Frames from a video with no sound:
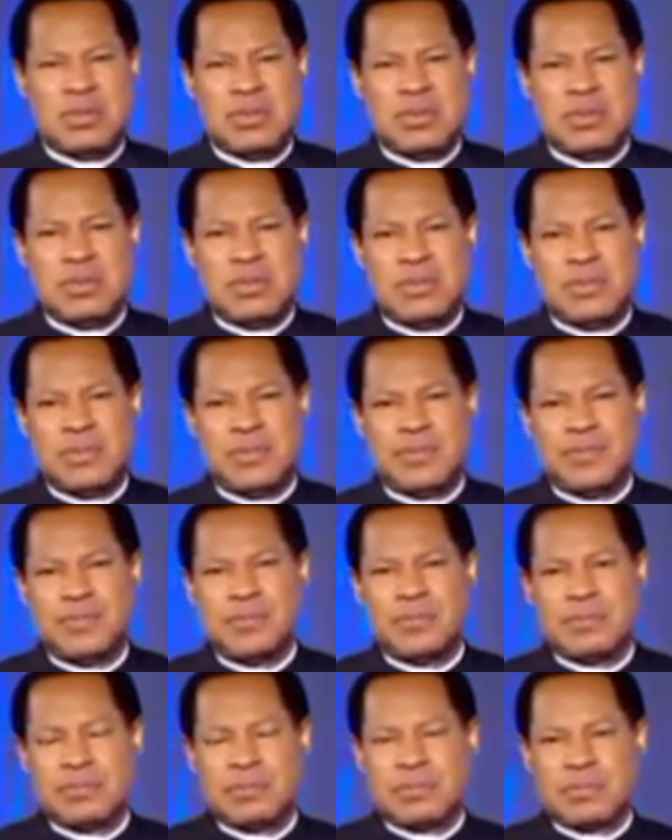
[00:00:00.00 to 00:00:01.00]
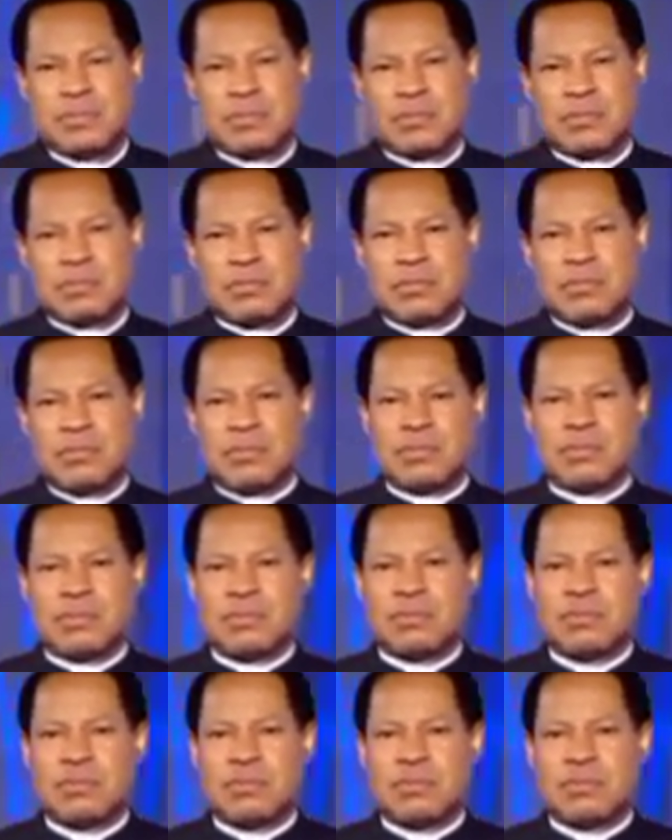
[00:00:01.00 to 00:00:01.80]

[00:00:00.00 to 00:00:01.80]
Nobody speaks.